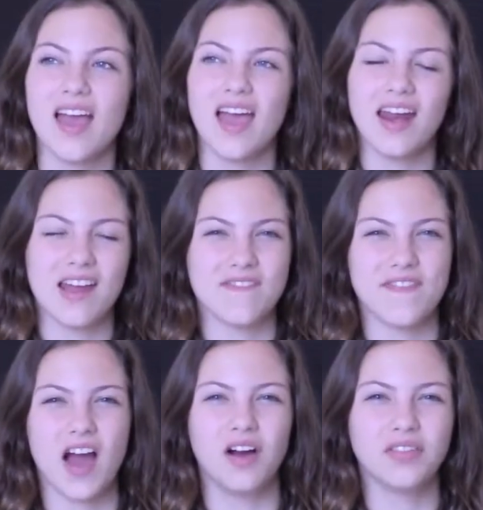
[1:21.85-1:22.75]
And I
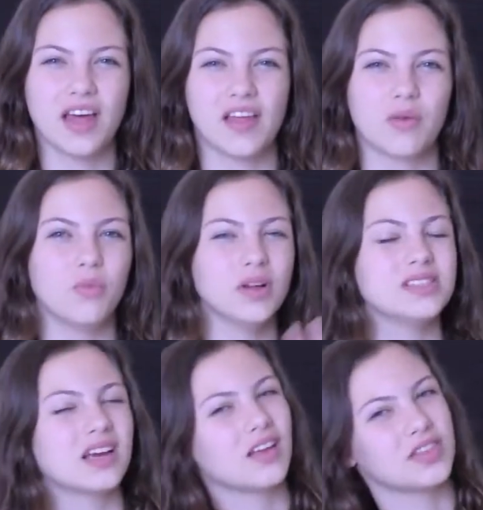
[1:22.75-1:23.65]
found that like
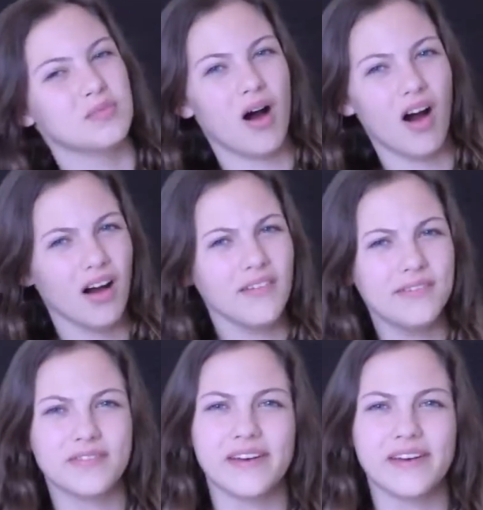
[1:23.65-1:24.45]
once I got them off,